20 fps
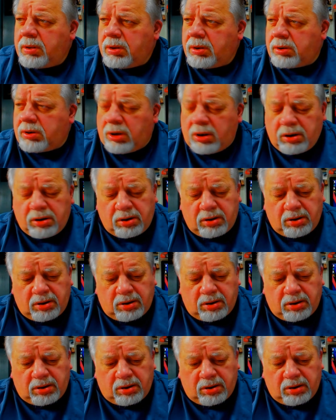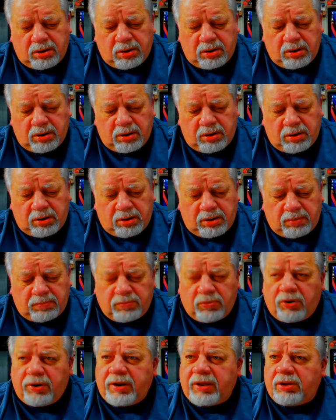Good
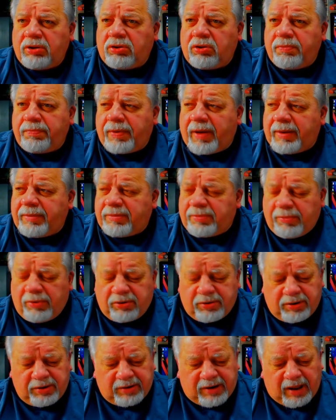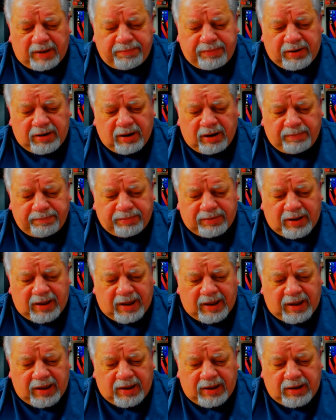morning, YouTube pipe smokers. Happy hump
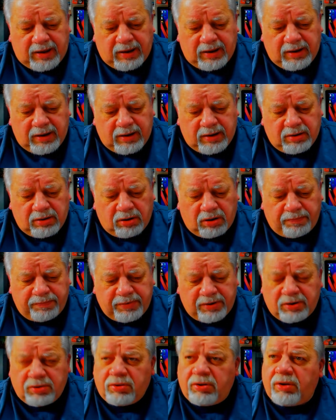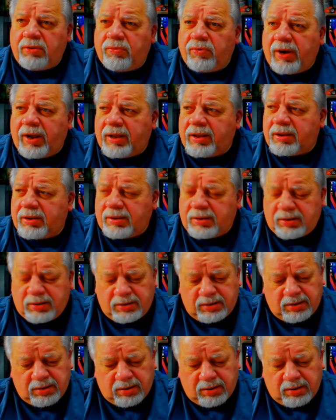day. Hope you're doing well.
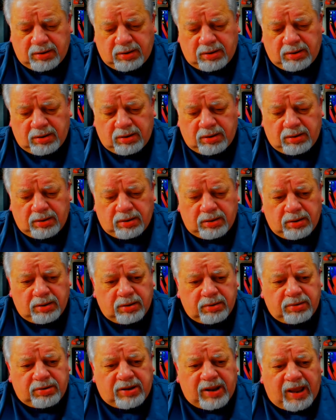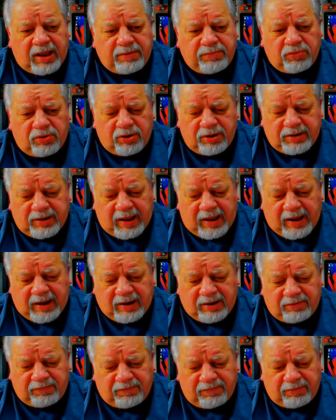Ten more
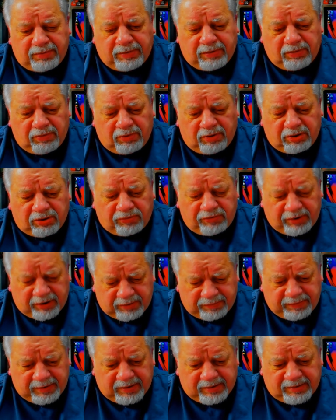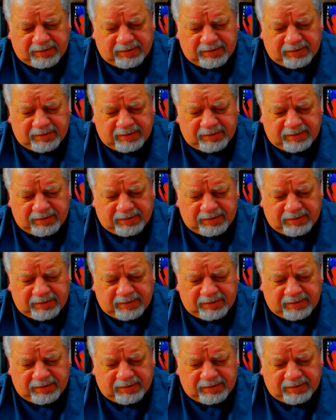days before Christmas.